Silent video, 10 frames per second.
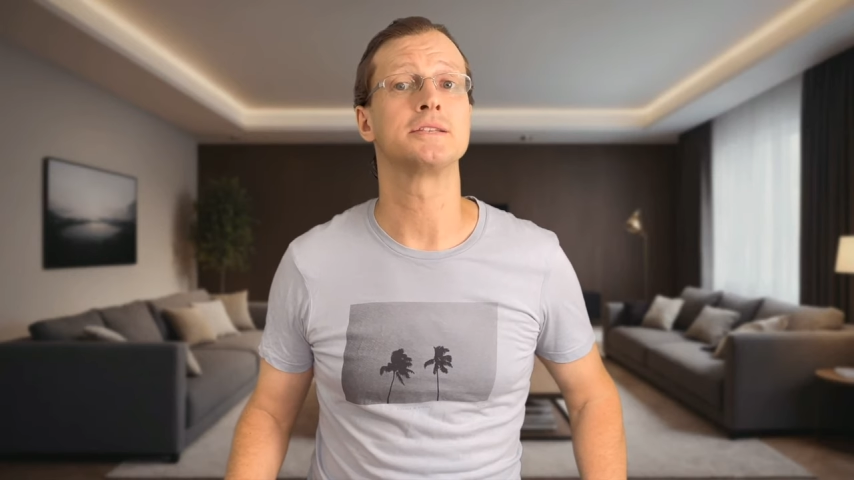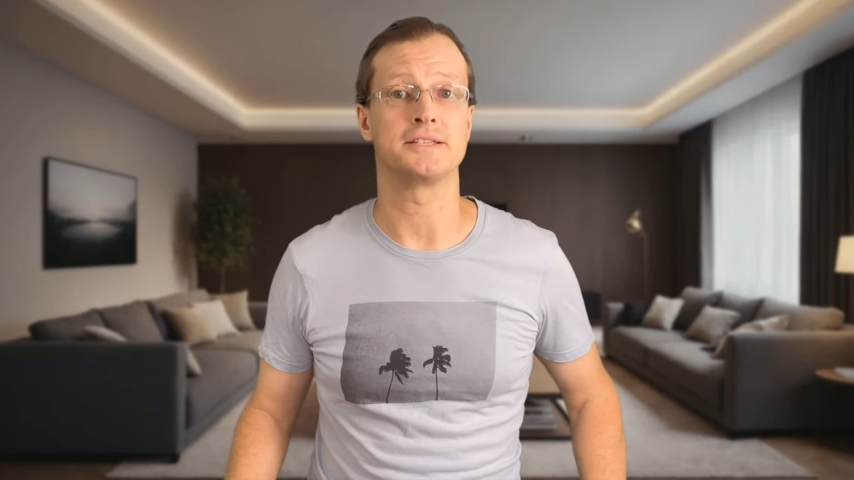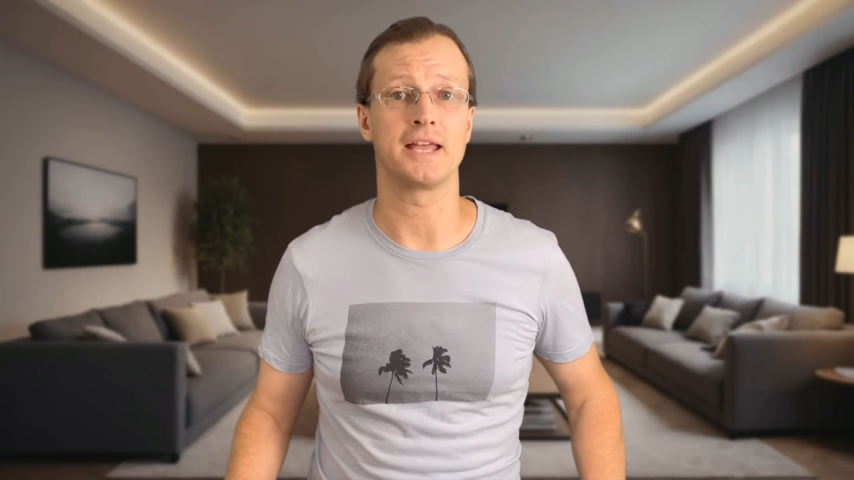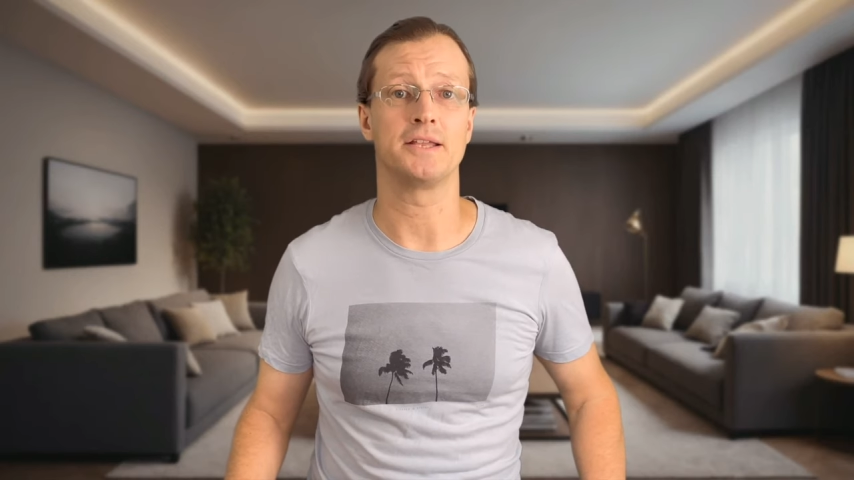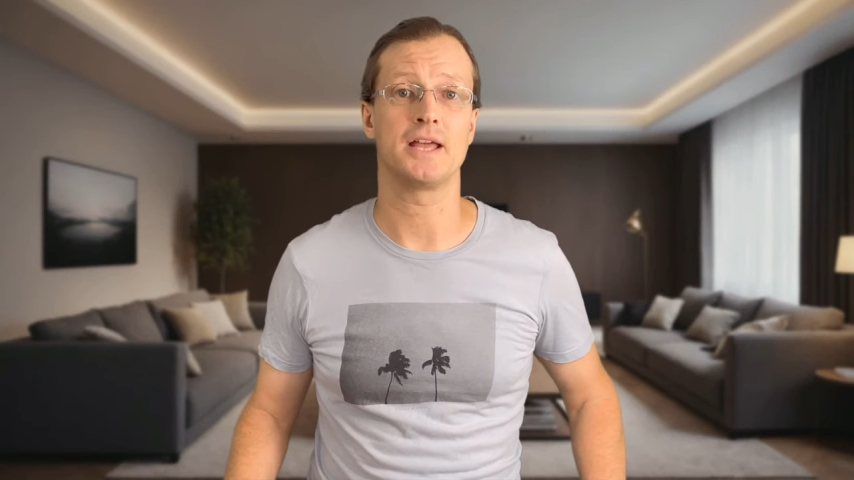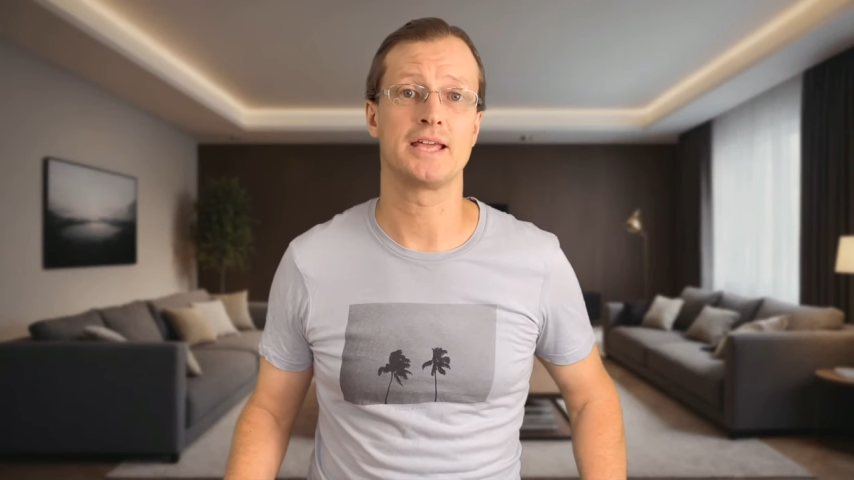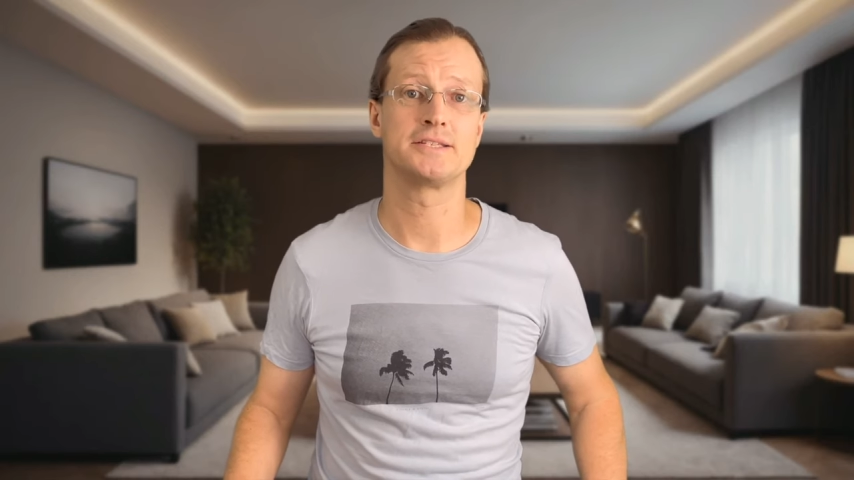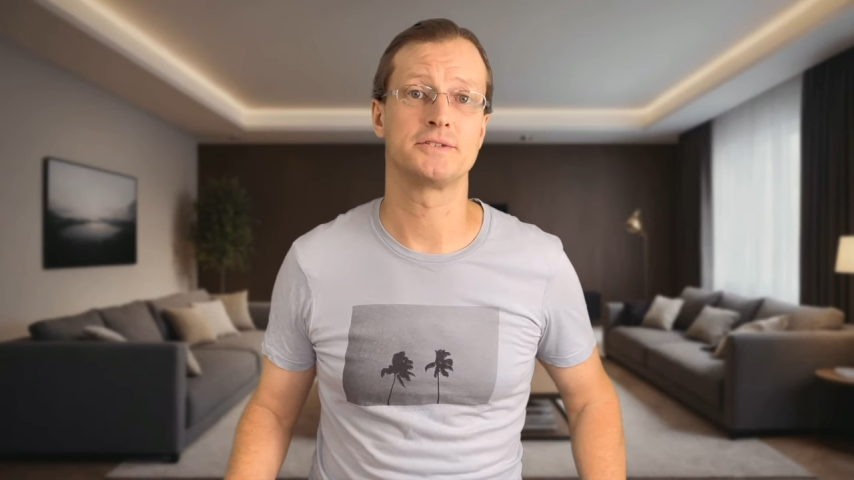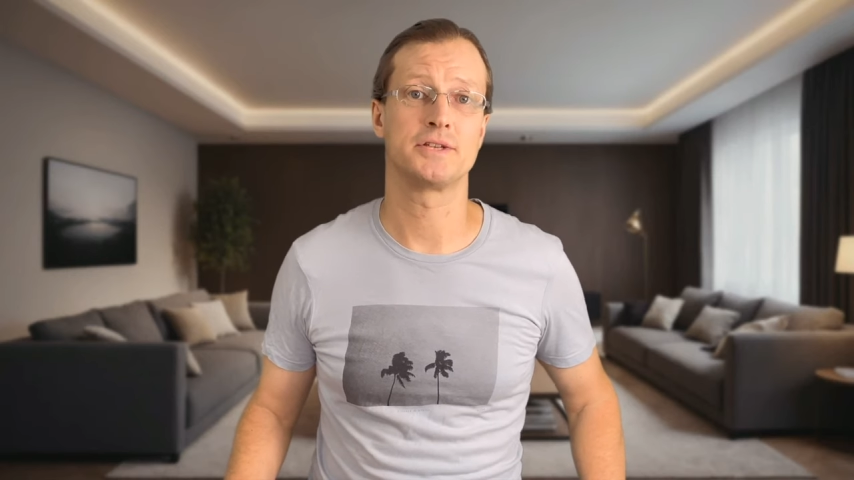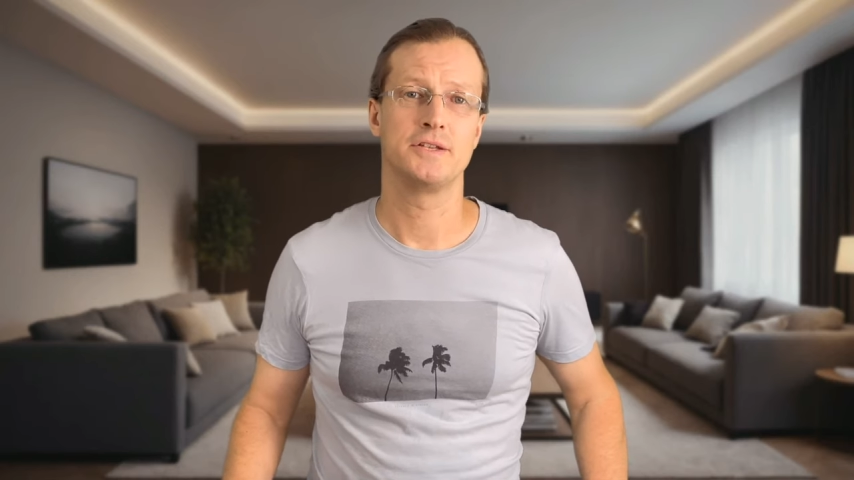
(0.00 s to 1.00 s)
10
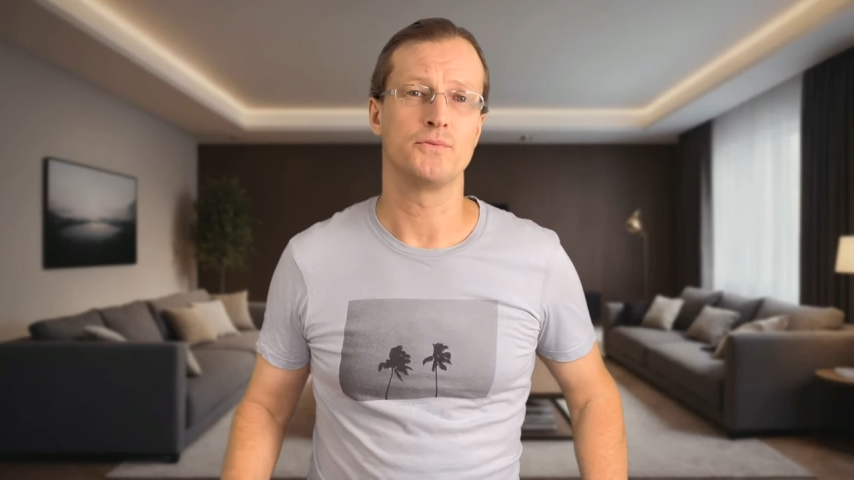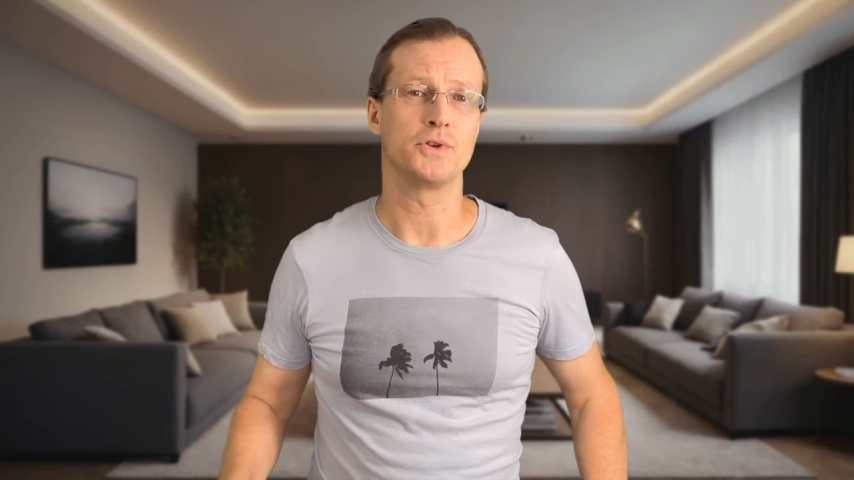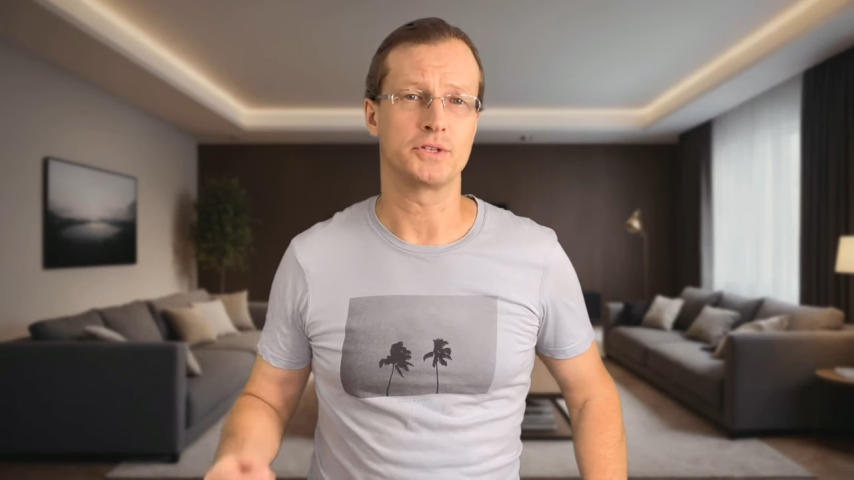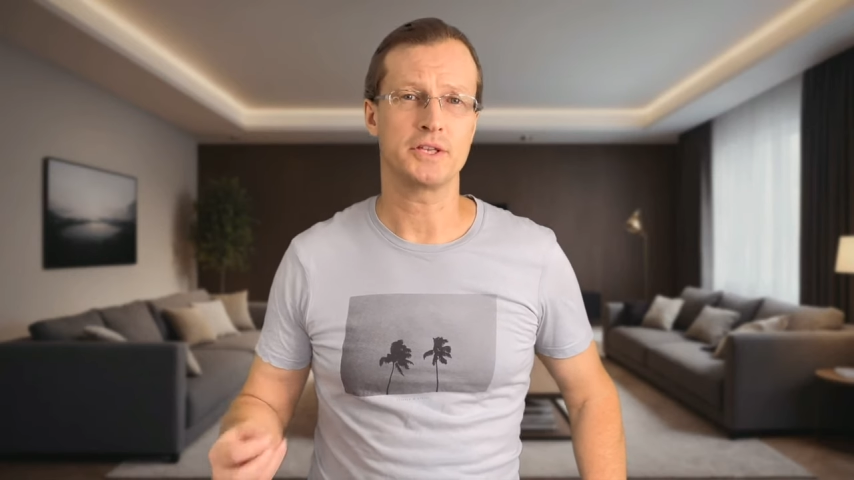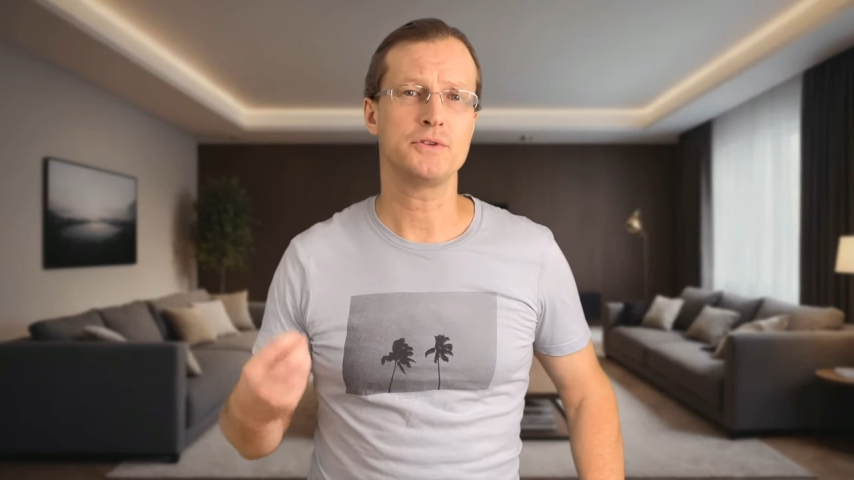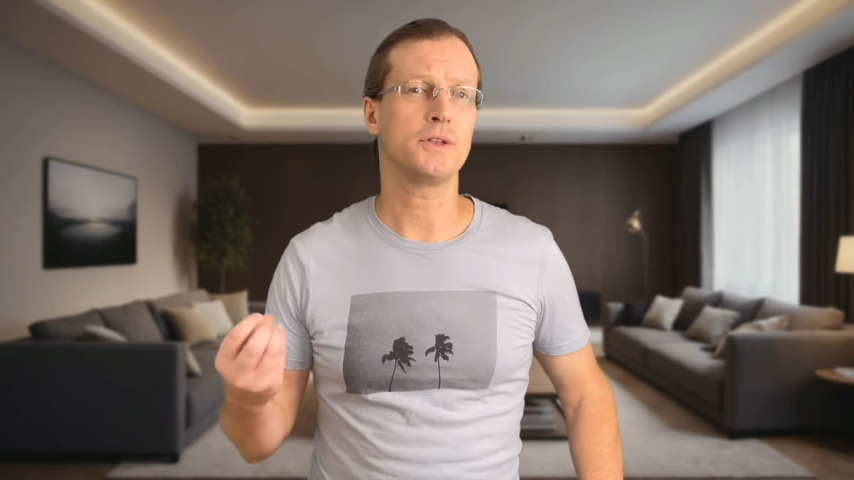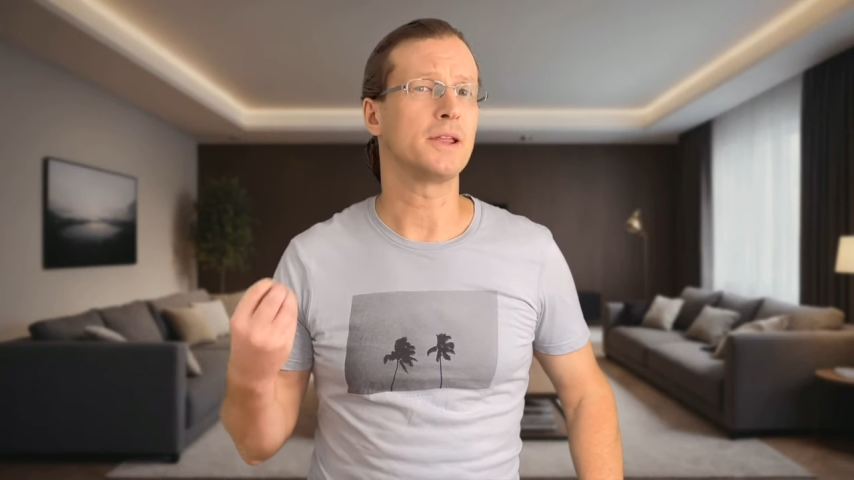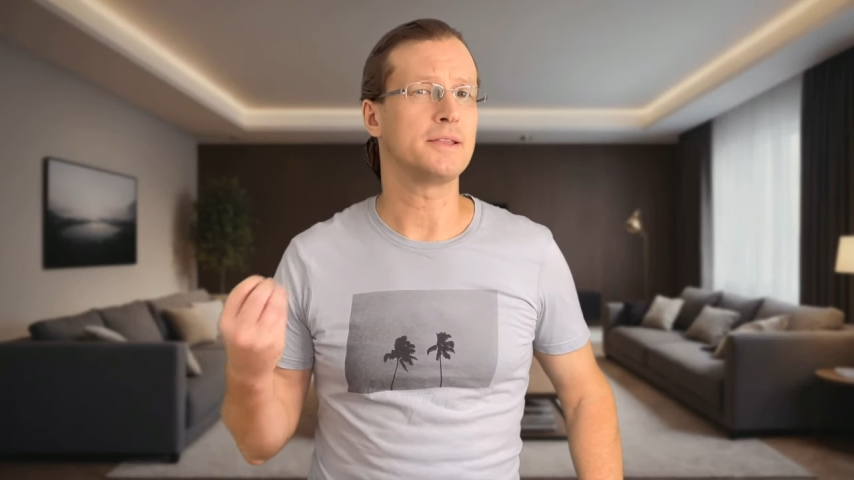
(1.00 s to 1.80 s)
activities for children